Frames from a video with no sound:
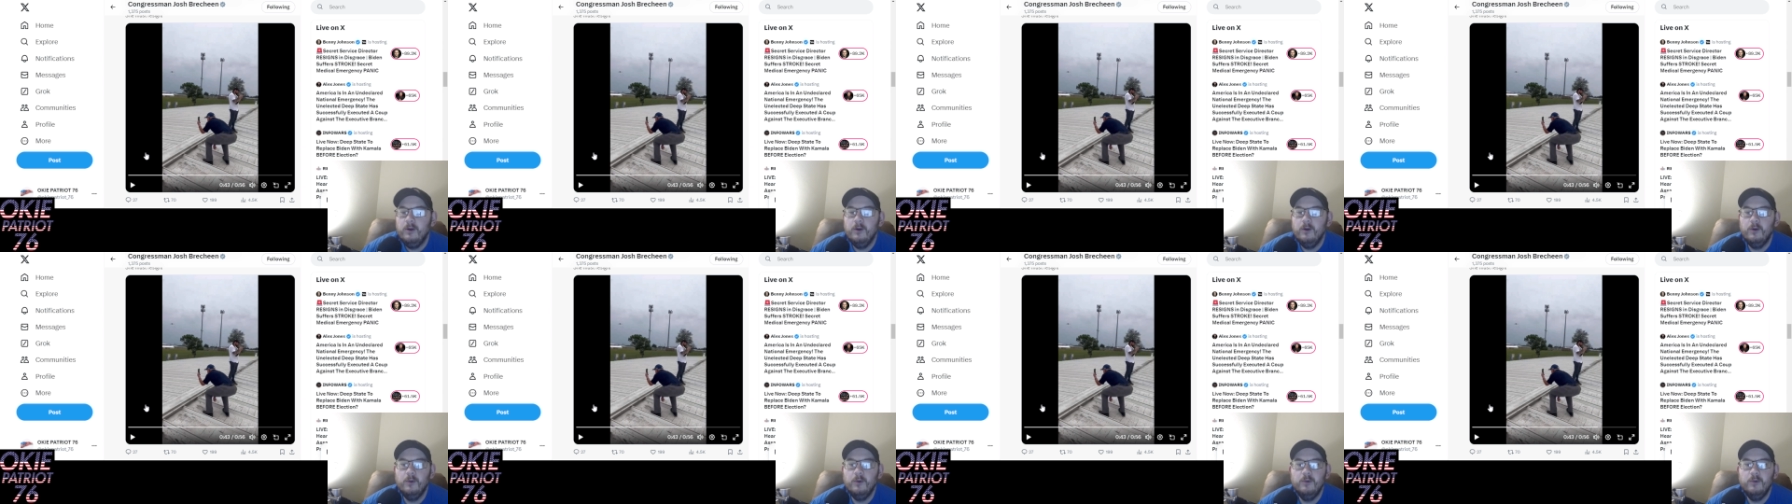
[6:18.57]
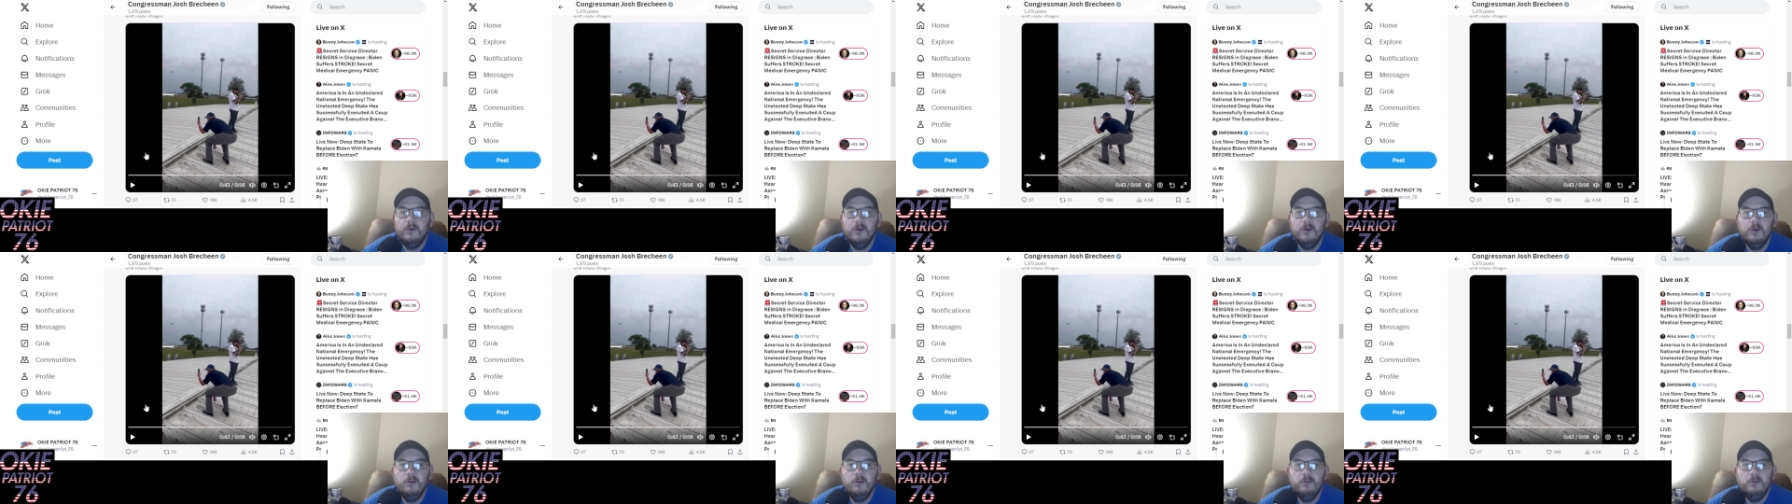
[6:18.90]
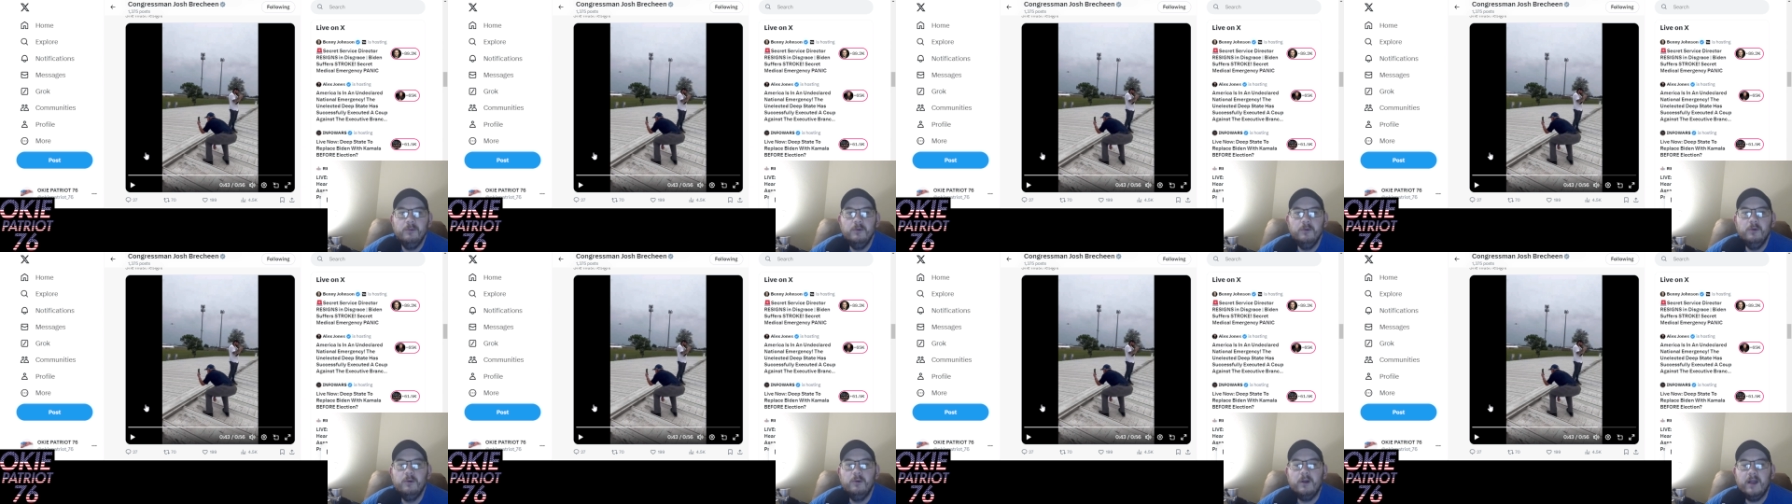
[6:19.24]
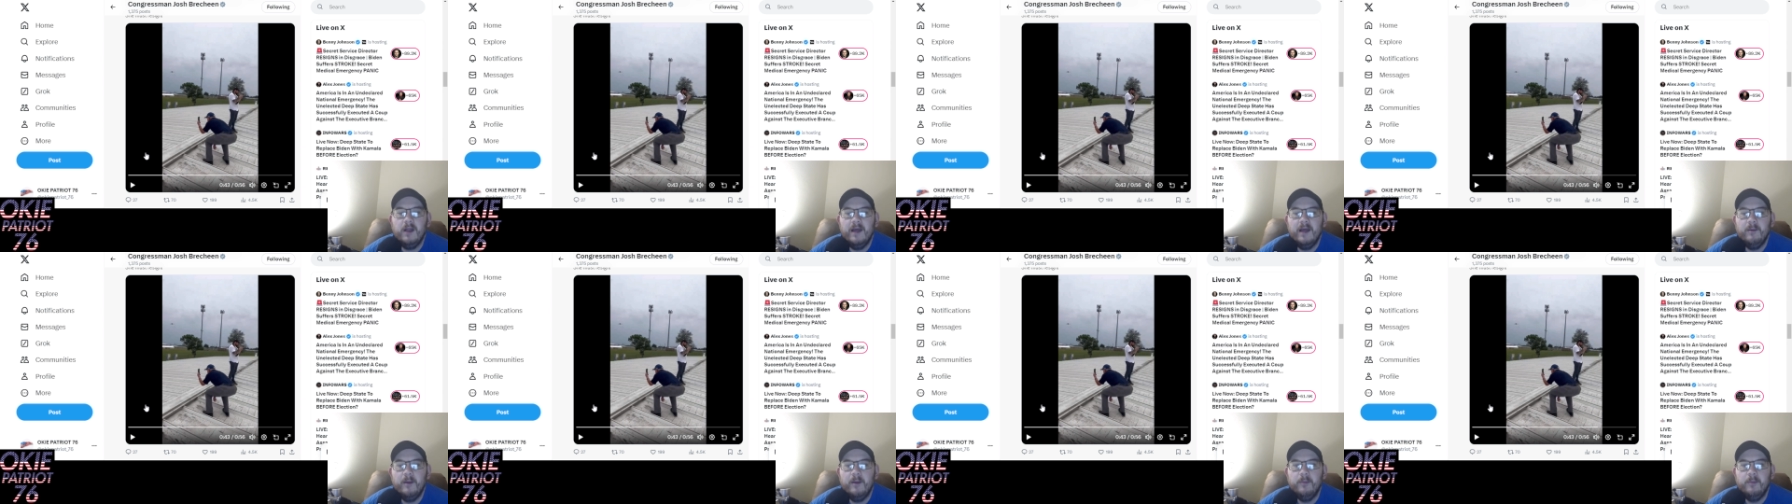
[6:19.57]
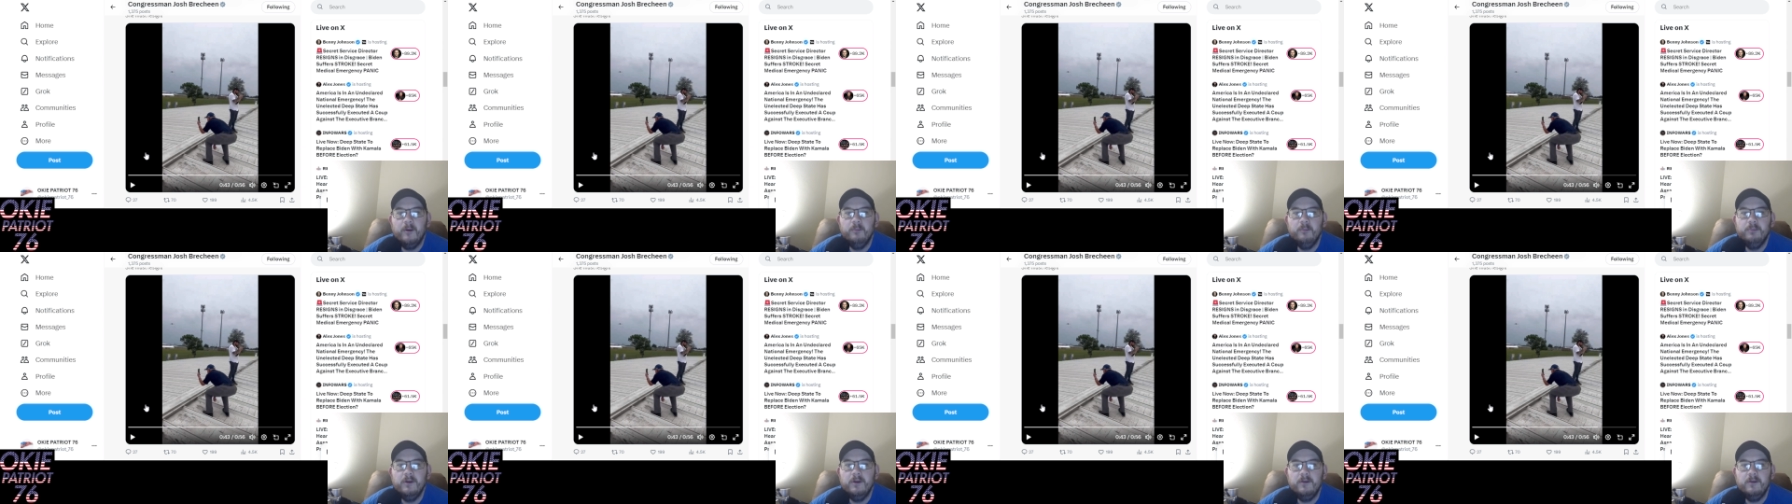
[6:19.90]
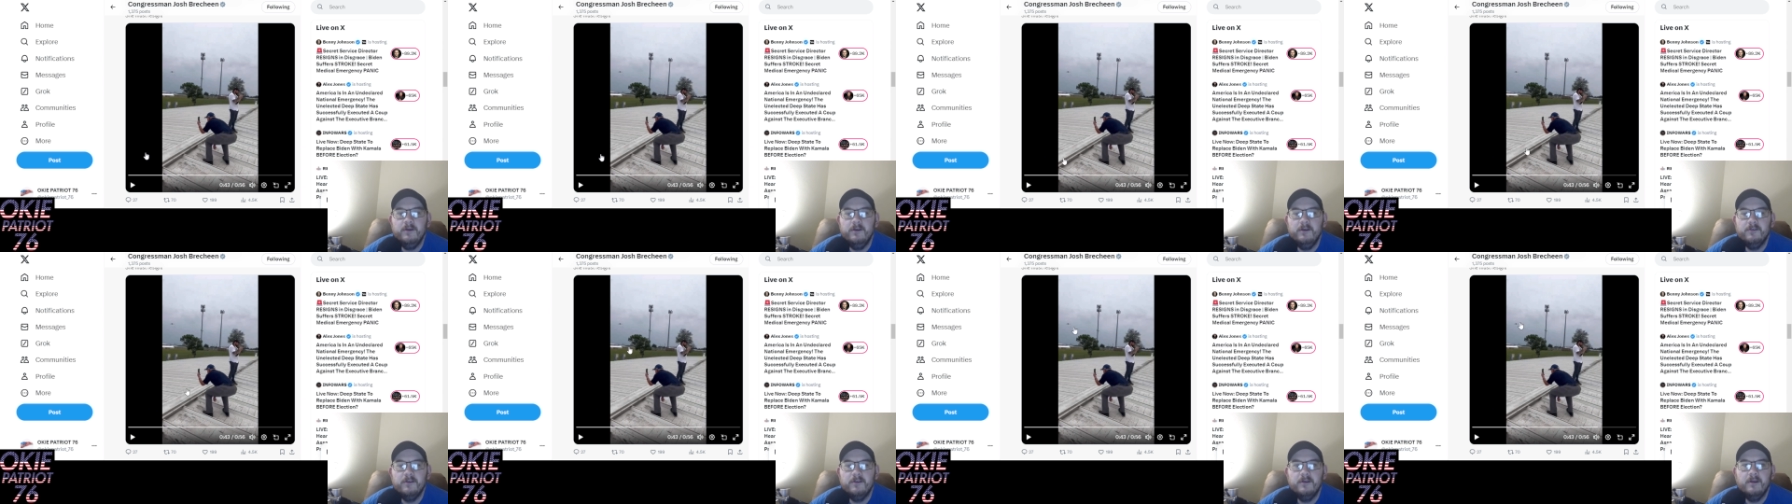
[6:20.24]
who who, who climb up on
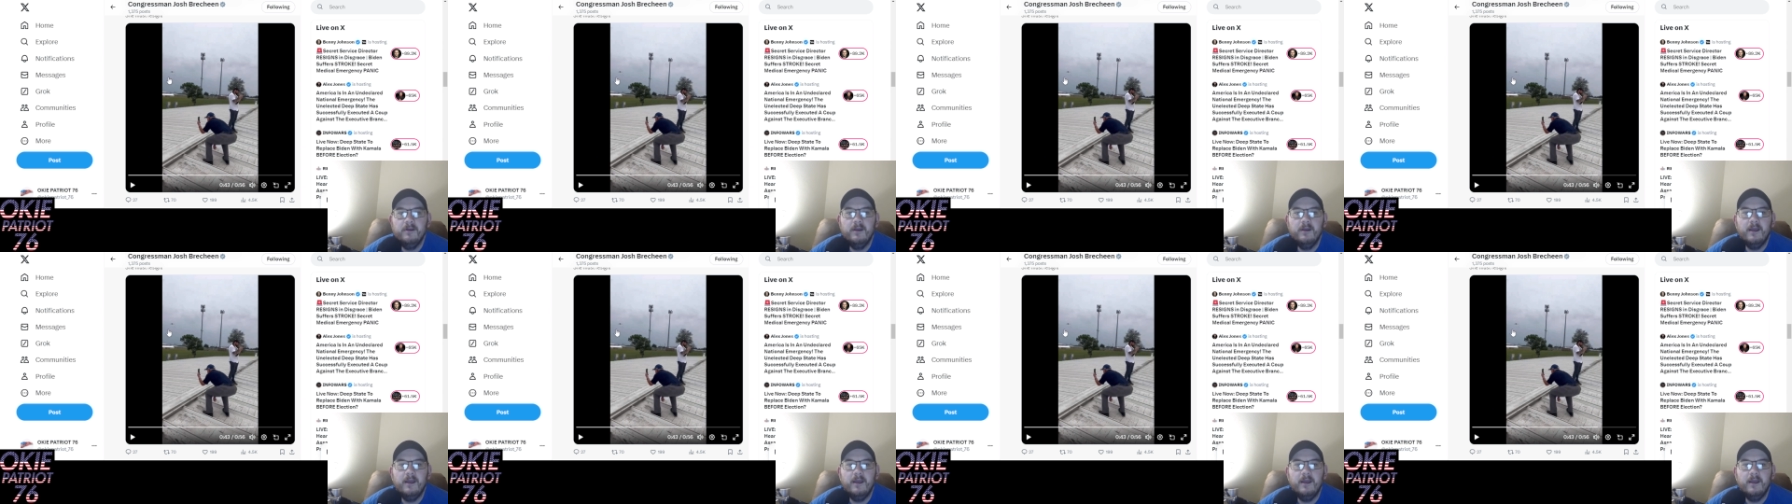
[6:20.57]
buildings and,